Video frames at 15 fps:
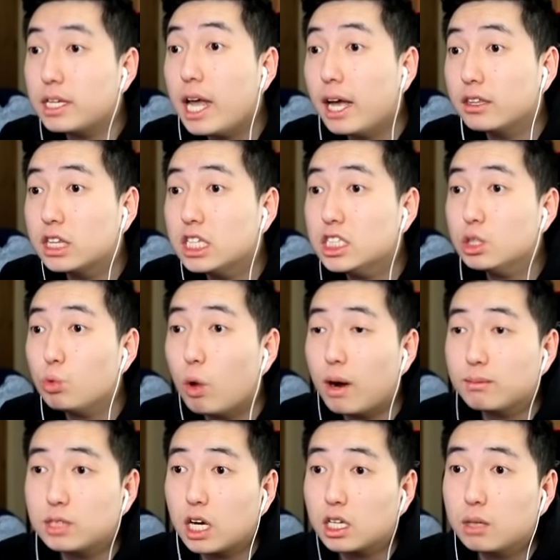Yeah, this is what
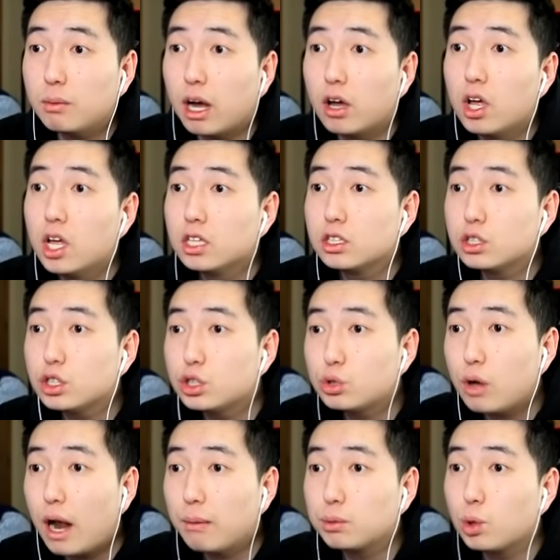I'm talking about. There's a
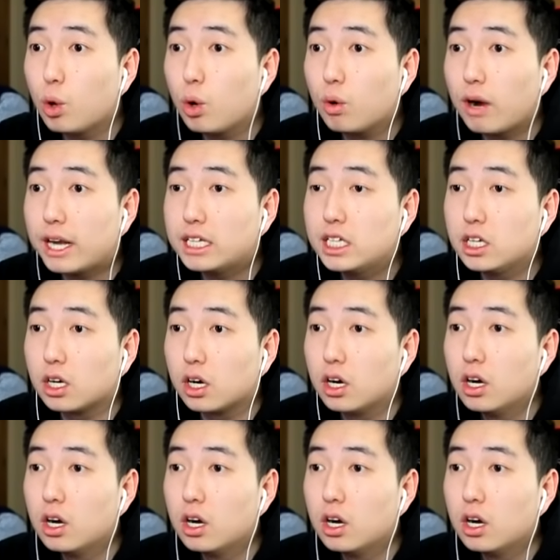trap door right here.